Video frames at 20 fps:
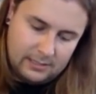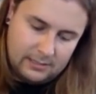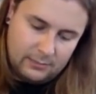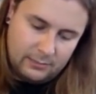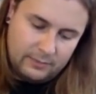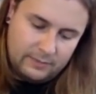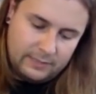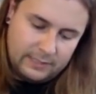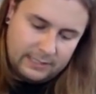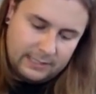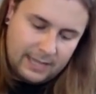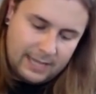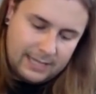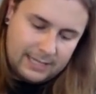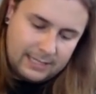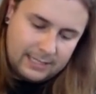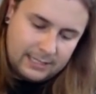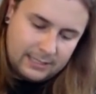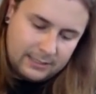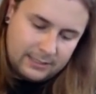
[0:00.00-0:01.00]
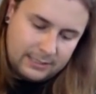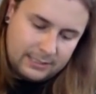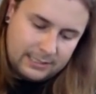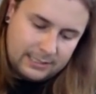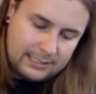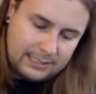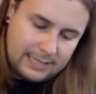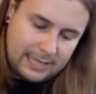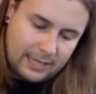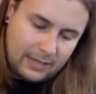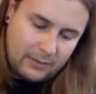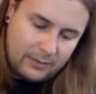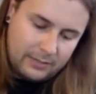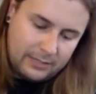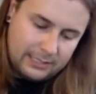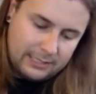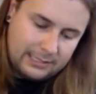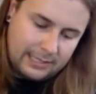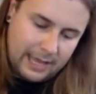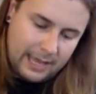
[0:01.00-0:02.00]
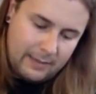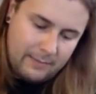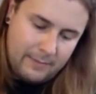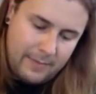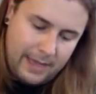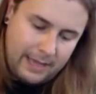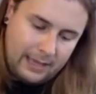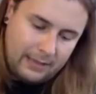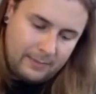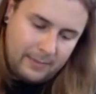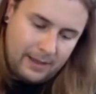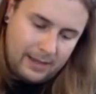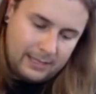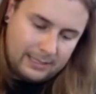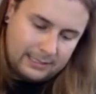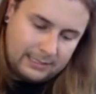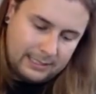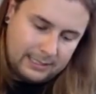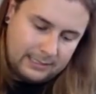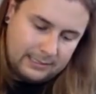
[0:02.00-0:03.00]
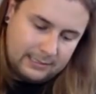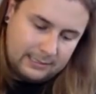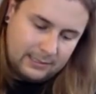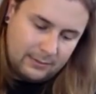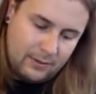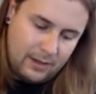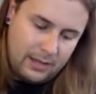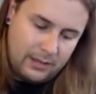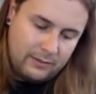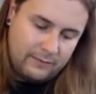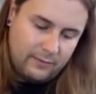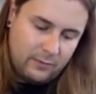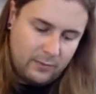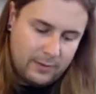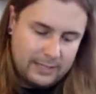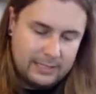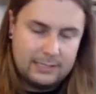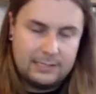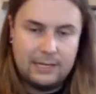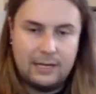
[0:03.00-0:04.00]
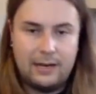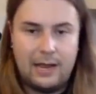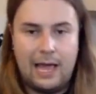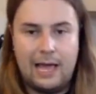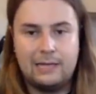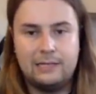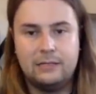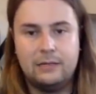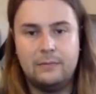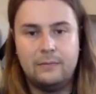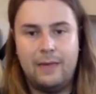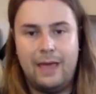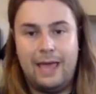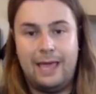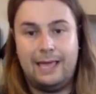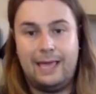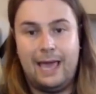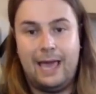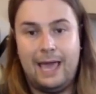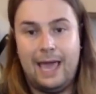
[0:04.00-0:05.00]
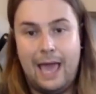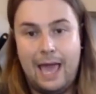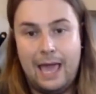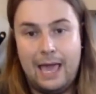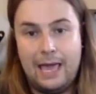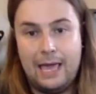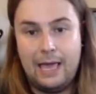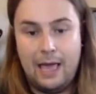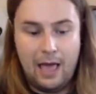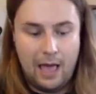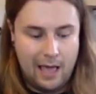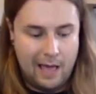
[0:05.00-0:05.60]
We've decided to stick with the same makeup artist. So I have always done Adam, aka